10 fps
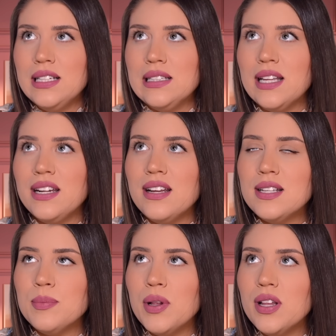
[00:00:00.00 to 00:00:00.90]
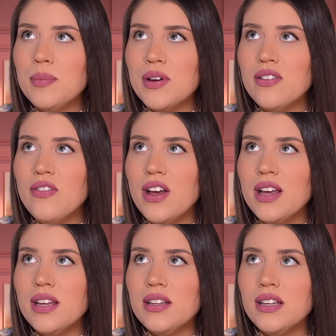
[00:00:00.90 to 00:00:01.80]
Let us pull up your
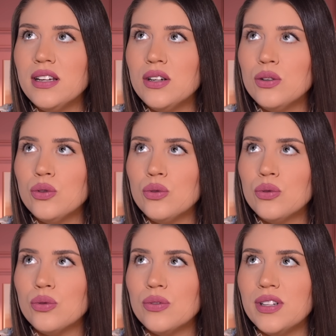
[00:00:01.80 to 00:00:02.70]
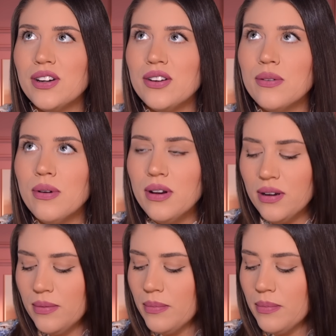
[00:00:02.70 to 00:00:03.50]
file here. There you are.